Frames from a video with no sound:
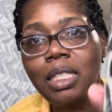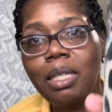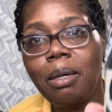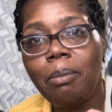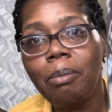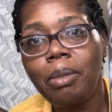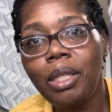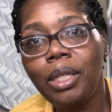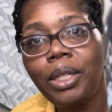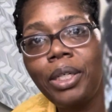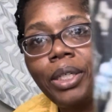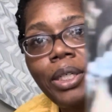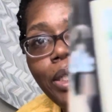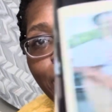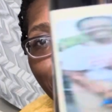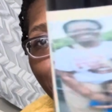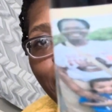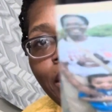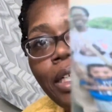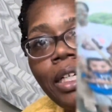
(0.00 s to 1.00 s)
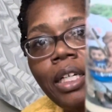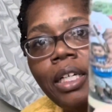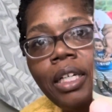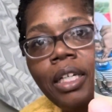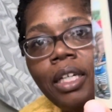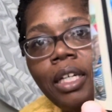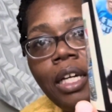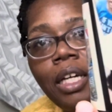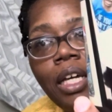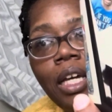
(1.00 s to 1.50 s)
Tumblr,
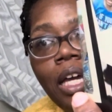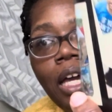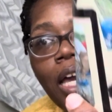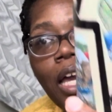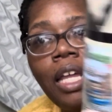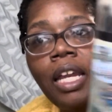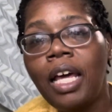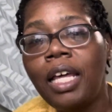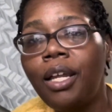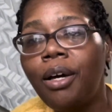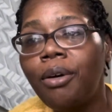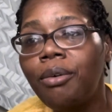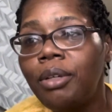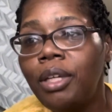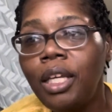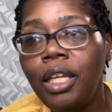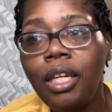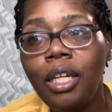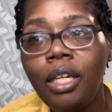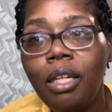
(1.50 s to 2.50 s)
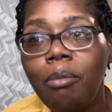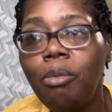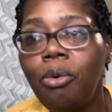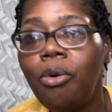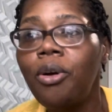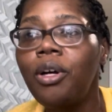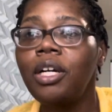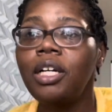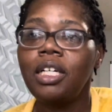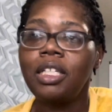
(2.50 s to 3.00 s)
and I don't need any
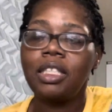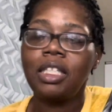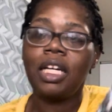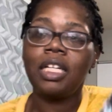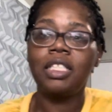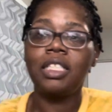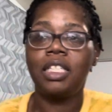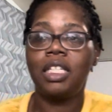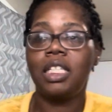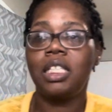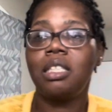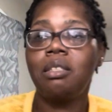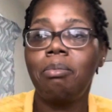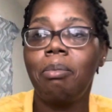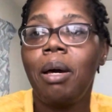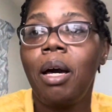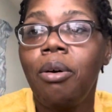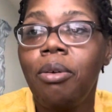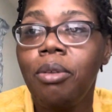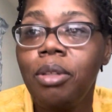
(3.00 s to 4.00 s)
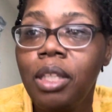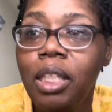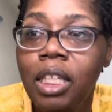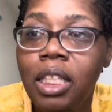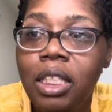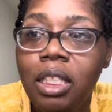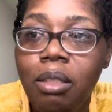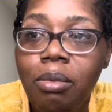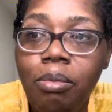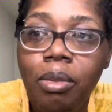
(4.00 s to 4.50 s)
more because I just bought
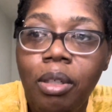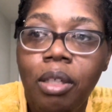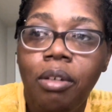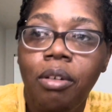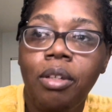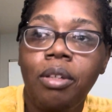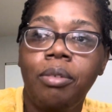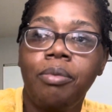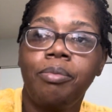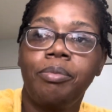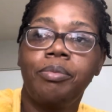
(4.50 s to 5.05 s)
this one.